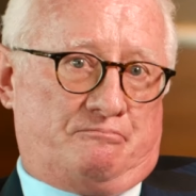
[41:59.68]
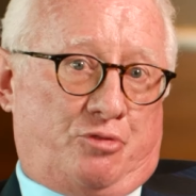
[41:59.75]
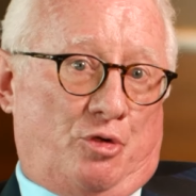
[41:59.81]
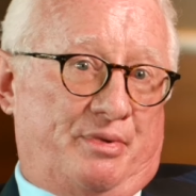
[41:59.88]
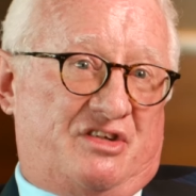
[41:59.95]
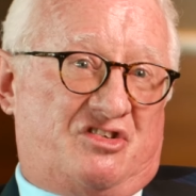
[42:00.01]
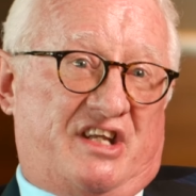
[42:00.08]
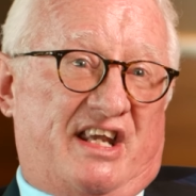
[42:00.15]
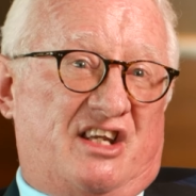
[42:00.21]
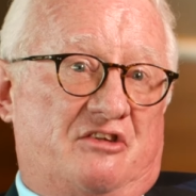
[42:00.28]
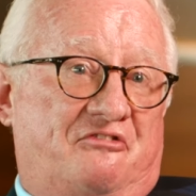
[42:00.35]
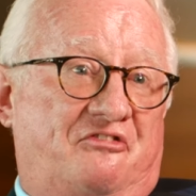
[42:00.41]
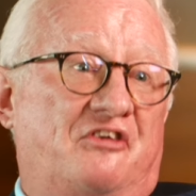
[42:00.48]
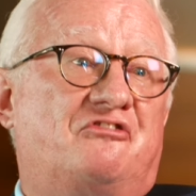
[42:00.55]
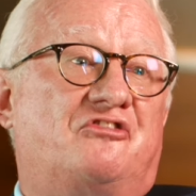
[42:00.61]
probably 10
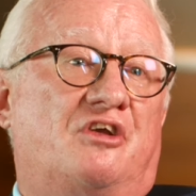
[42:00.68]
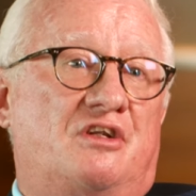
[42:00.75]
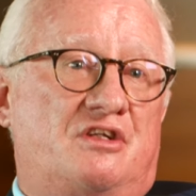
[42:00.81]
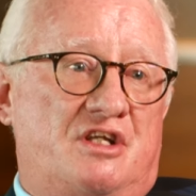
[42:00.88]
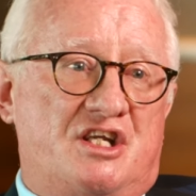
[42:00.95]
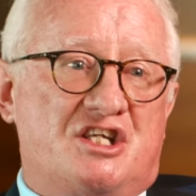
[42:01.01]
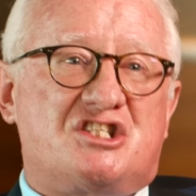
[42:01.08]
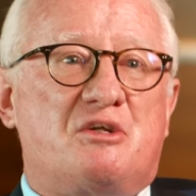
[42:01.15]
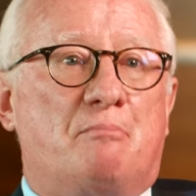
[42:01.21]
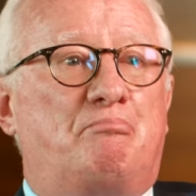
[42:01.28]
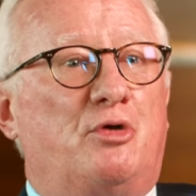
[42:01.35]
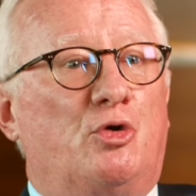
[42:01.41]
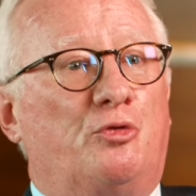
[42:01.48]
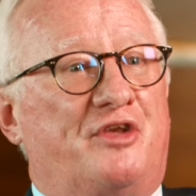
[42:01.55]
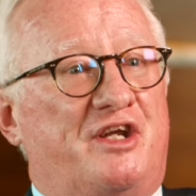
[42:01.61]
to 15 years to
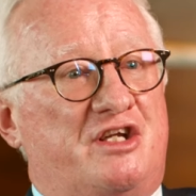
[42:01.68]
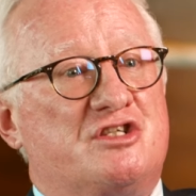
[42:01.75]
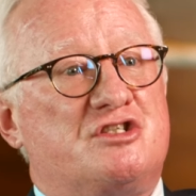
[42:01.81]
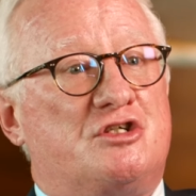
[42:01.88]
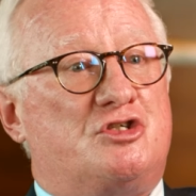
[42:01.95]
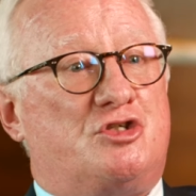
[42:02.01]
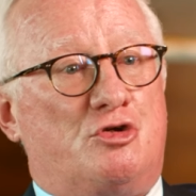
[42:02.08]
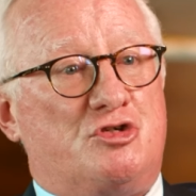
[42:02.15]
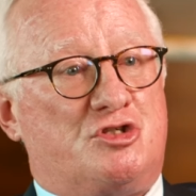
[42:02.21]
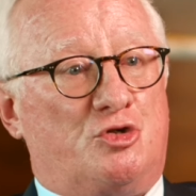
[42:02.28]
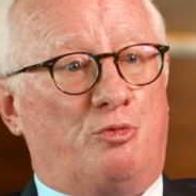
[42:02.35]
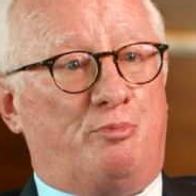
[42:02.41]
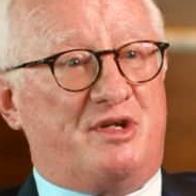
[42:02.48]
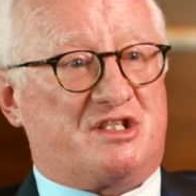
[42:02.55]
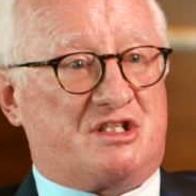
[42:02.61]
build the
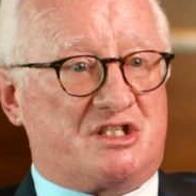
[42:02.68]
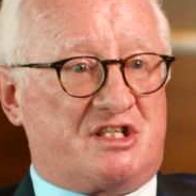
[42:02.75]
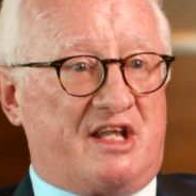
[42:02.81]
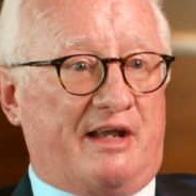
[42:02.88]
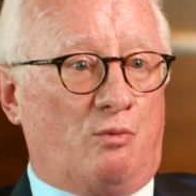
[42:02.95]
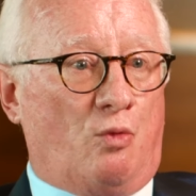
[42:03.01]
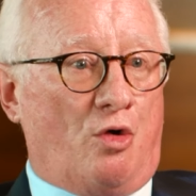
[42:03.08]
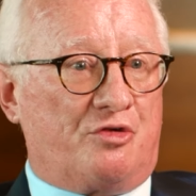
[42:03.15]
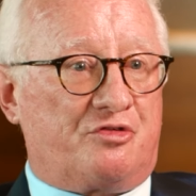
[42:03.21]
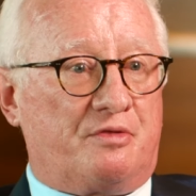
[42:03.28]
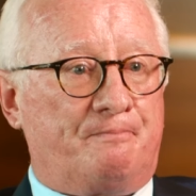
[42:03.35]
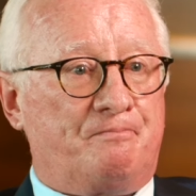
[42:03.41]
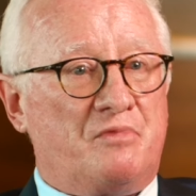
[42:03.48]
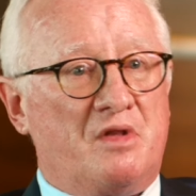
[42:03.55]
institutional business they want.